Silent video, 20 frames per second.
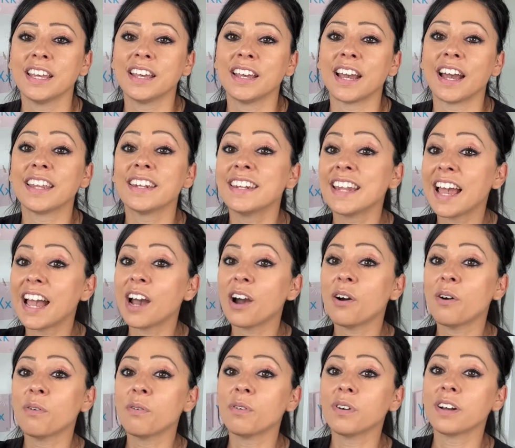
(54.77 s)
And
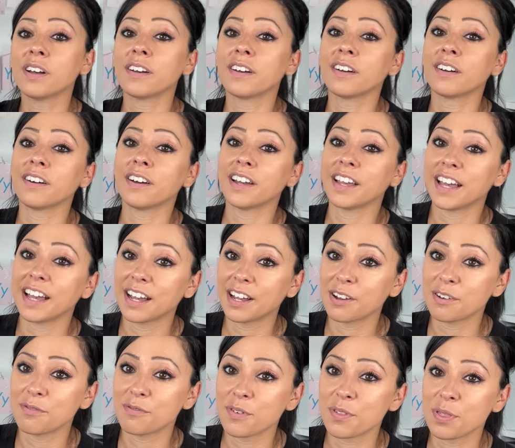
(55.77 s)
now I
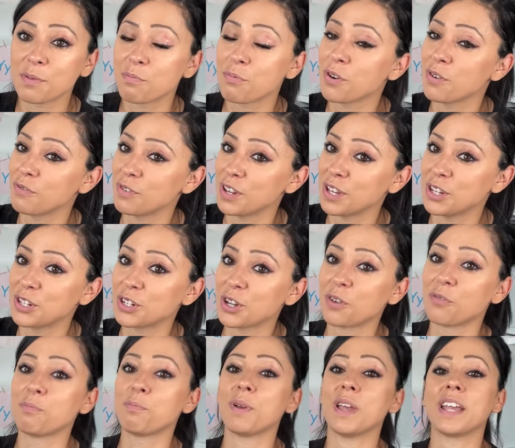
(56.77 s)
have the privilege
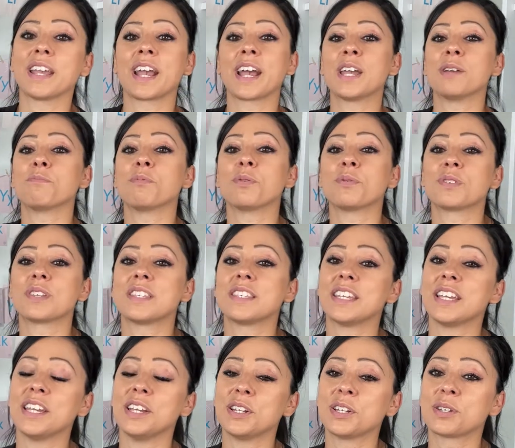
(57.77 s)
of being able to
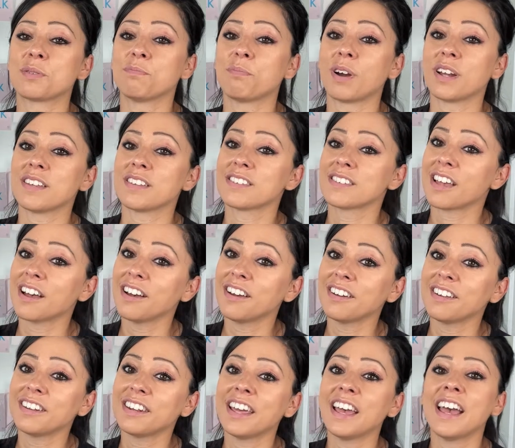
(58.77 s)
teach my
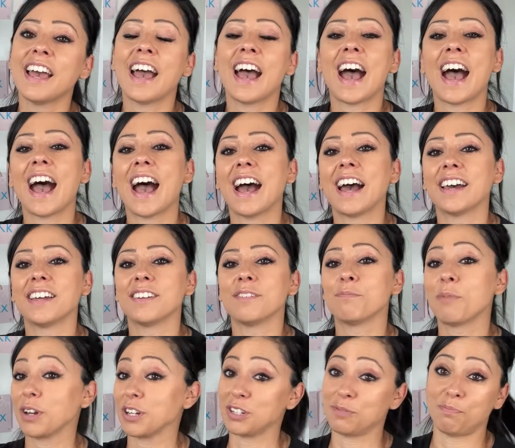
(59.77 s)
son and
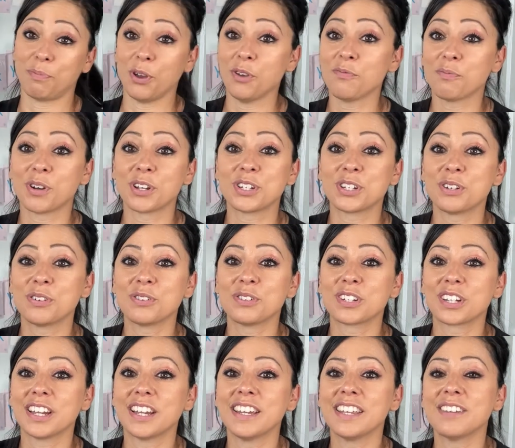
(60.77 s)
both my
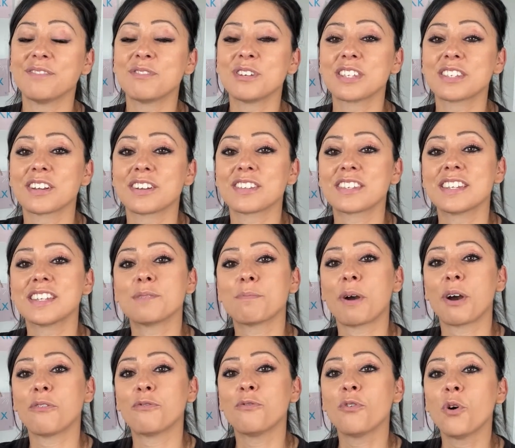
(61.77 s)
children. And we started
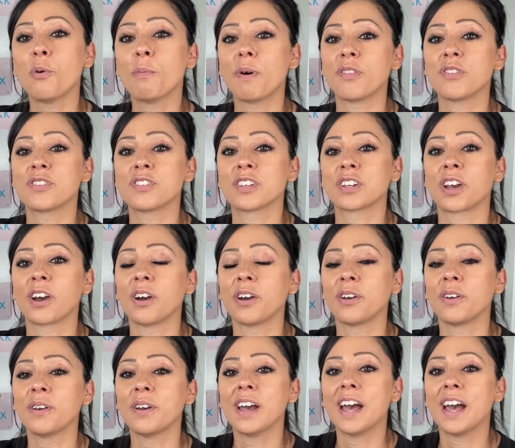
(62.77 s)
about 4 months ago,